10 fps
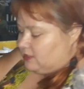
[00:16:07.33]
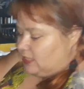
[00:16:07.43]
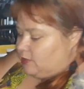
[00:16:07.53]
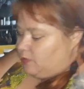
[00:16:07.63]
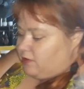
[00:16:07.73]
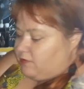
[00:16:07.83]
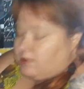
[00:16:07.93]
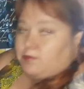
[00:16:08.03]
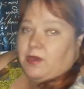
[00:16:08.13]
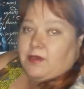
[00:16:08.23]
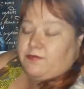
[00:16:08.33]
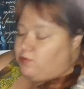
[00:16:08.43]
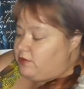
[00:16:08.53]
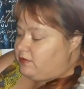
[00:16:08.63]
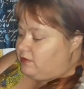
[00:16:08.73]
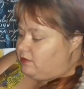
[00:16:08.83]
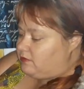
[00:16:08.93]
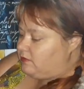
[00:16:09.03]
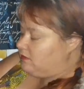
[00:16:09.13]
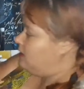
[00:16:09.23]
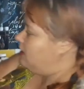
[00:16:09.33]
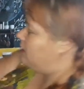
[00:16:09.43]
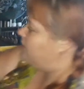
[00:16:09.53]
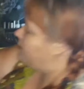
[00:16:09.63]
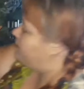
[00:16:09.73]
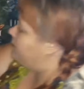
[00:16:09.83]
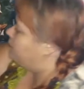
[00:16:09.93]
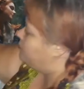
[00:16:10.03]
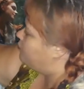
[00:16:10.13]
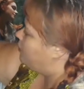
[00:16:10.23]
a bit of the buff with it if I feel the white